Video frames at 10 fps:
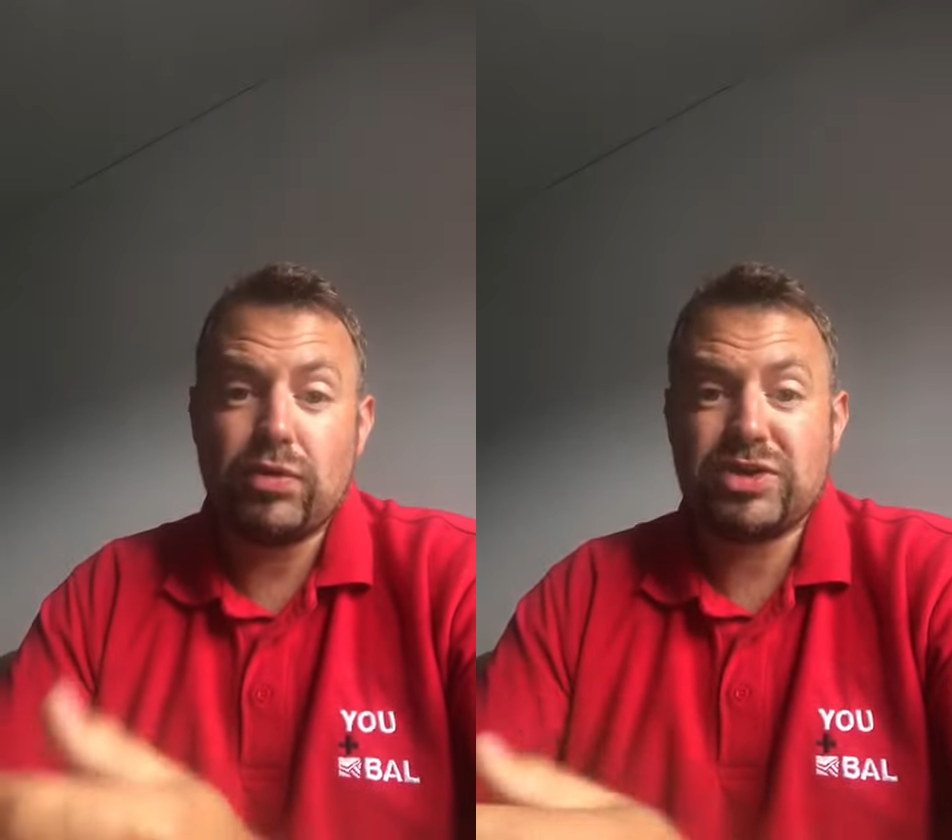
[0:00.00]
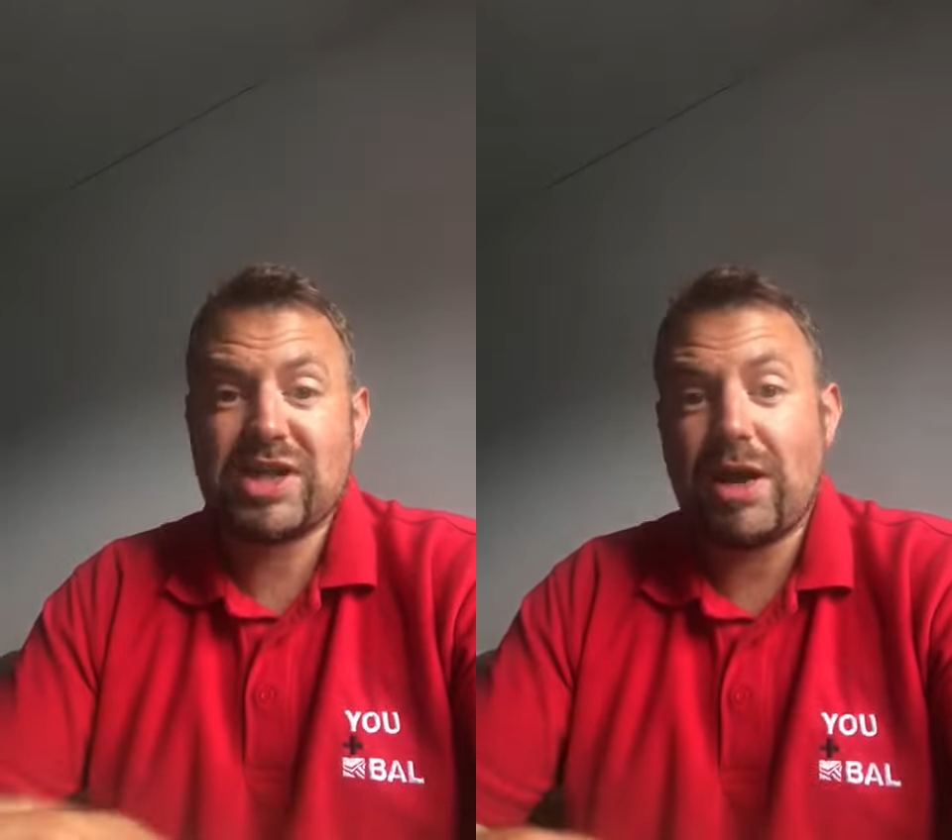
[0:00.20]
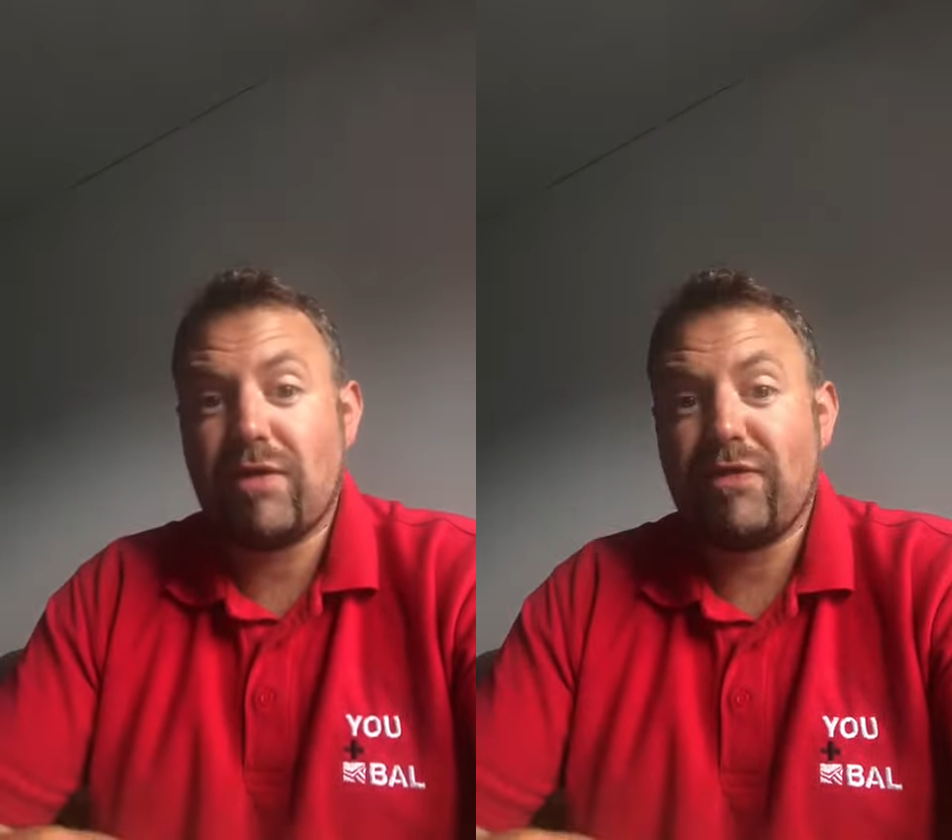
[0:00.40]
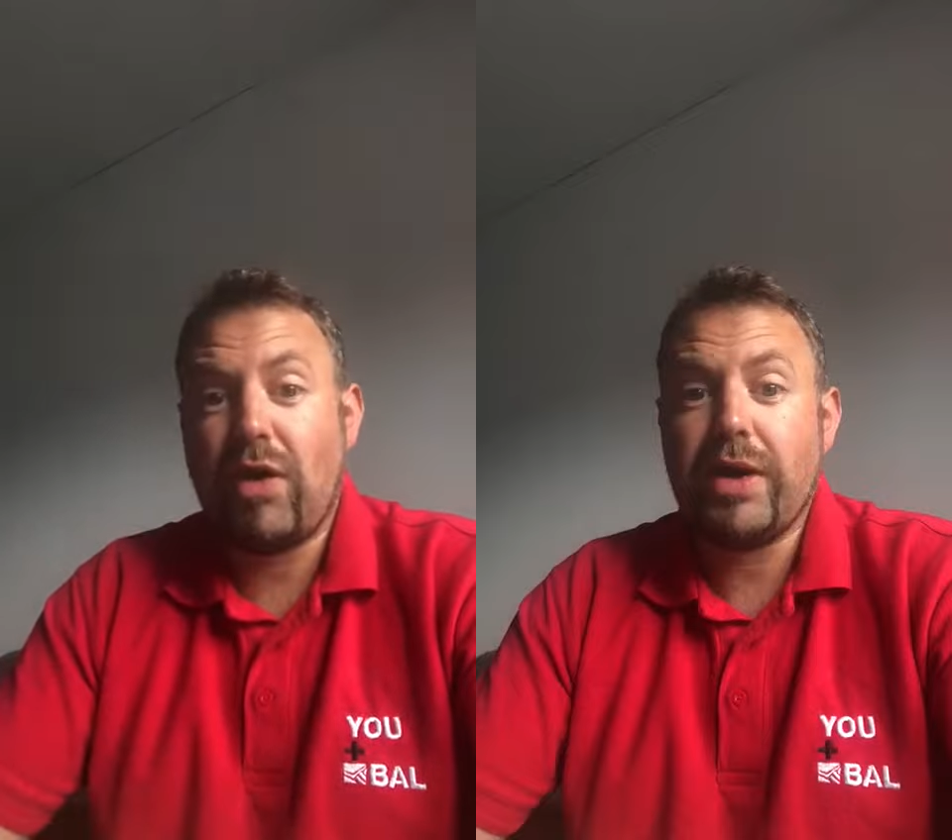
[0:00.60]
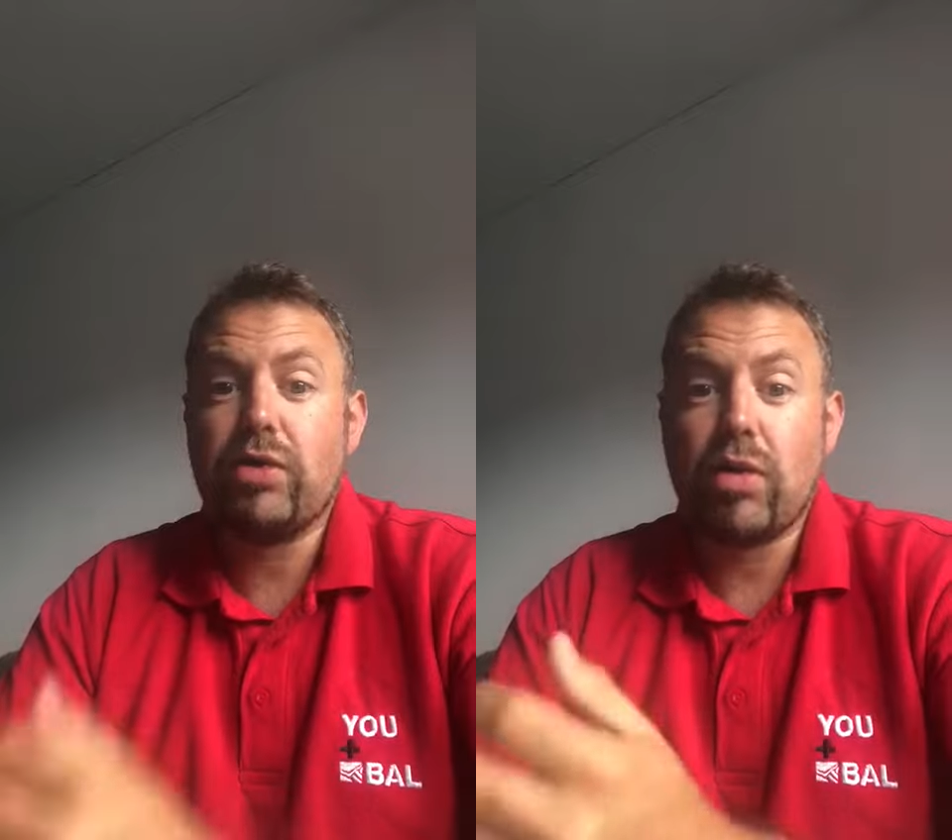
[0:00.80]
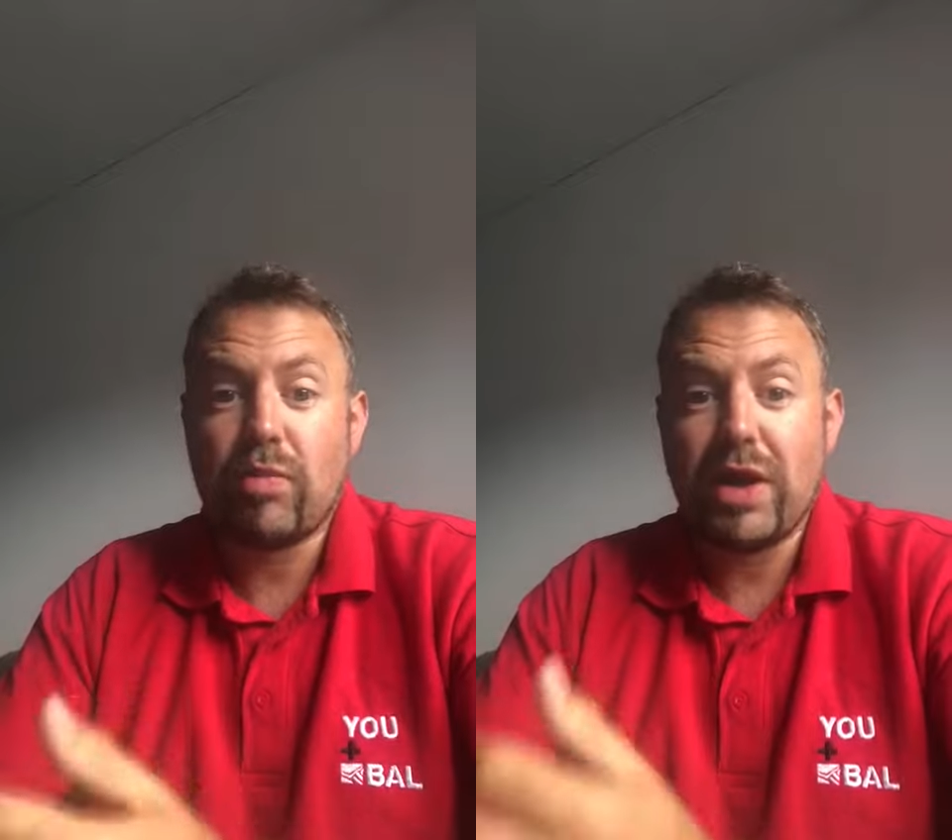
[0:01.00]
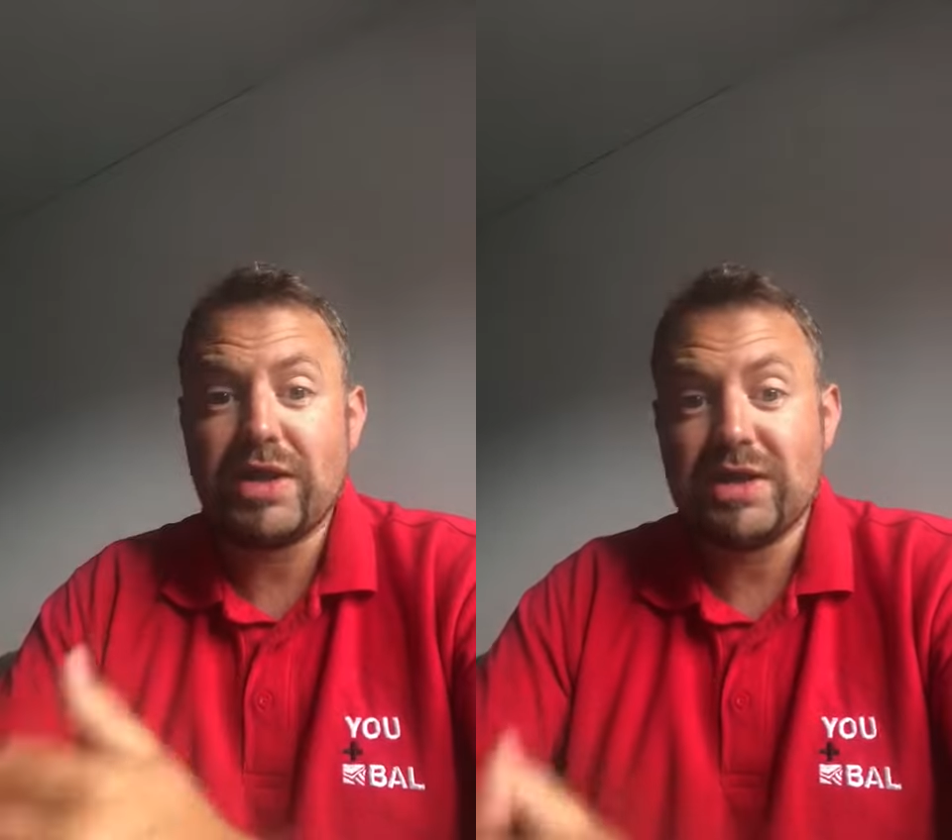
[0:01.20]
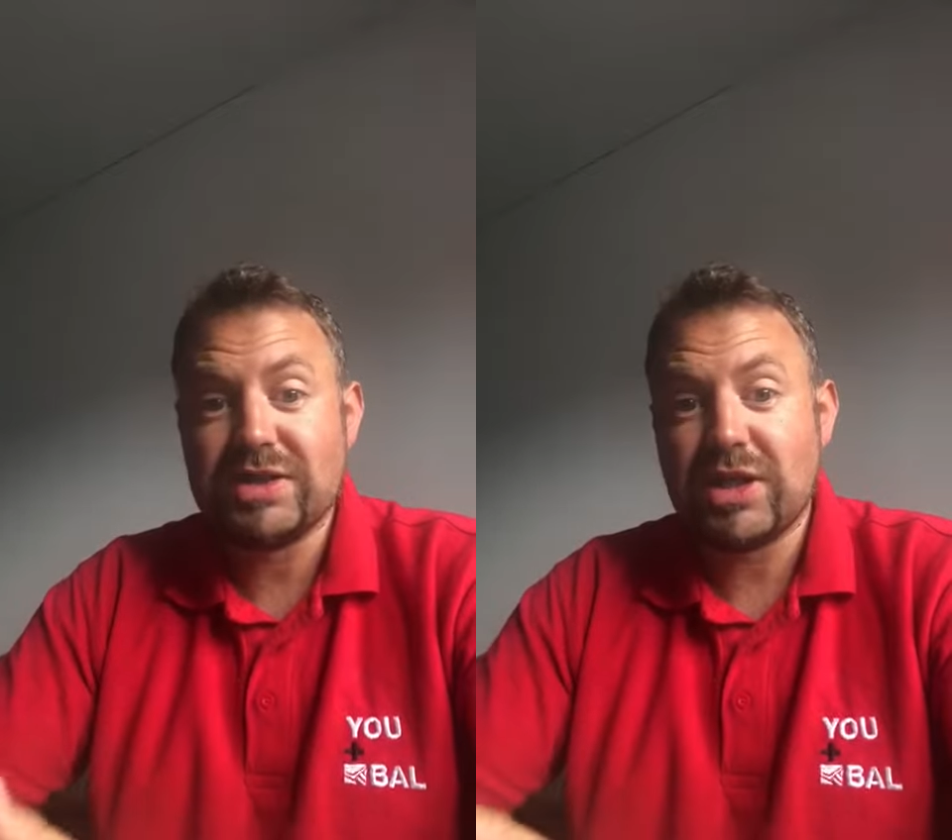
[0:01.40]
scarifying or
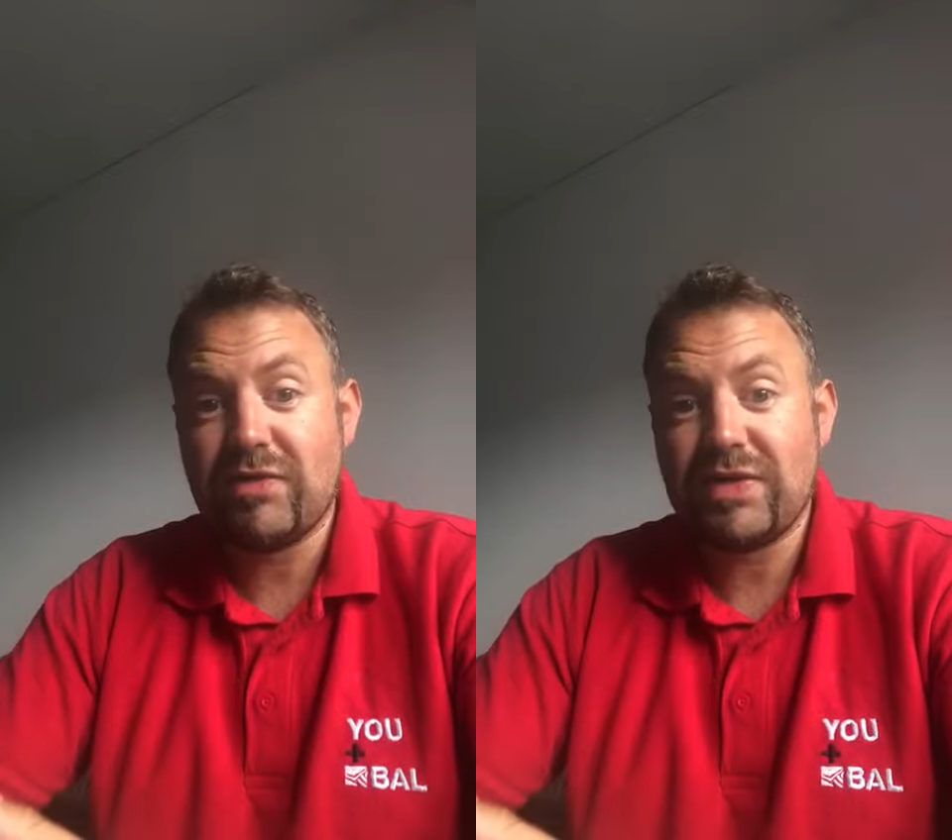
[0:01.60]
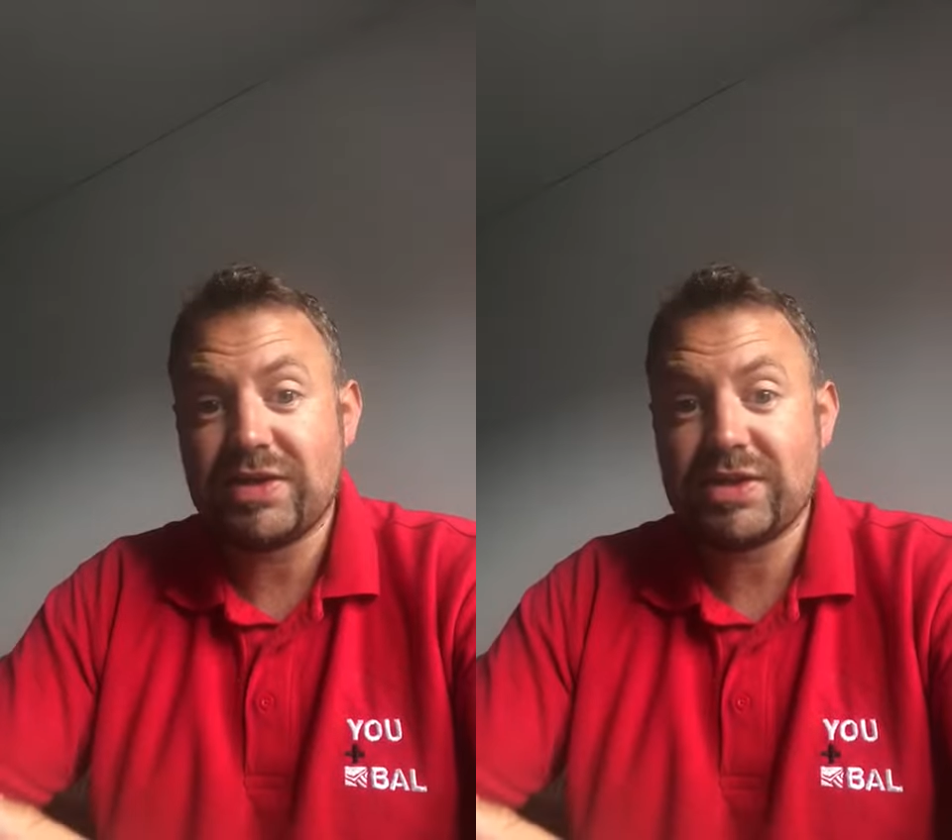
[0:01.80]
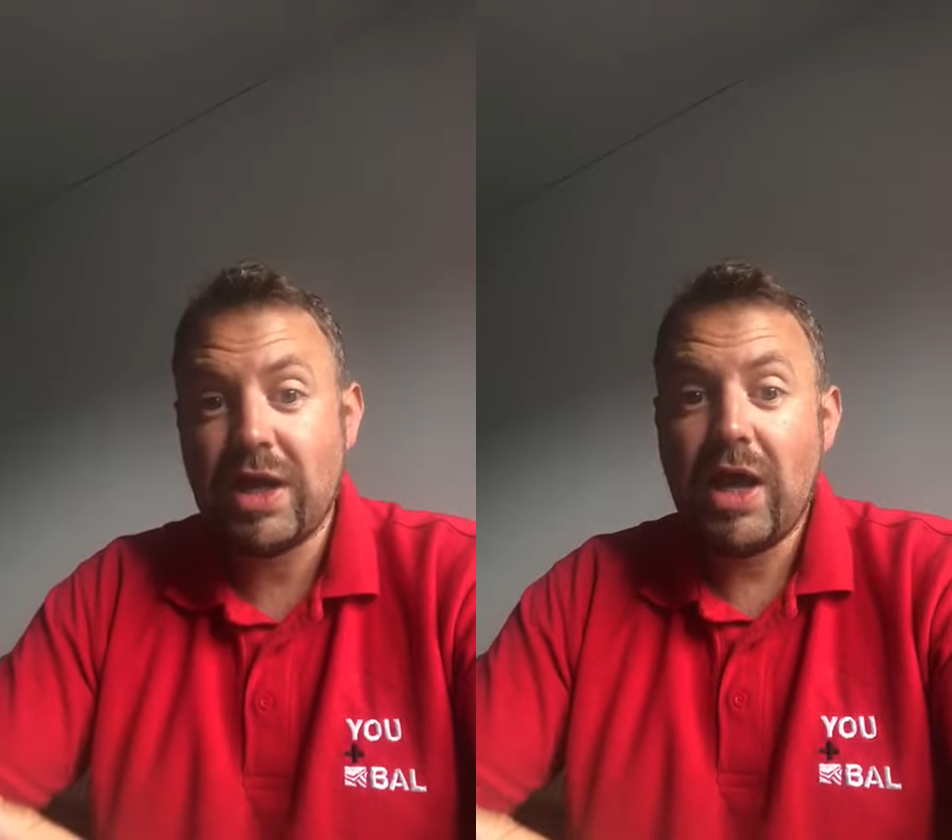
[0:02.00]
abrading the surface,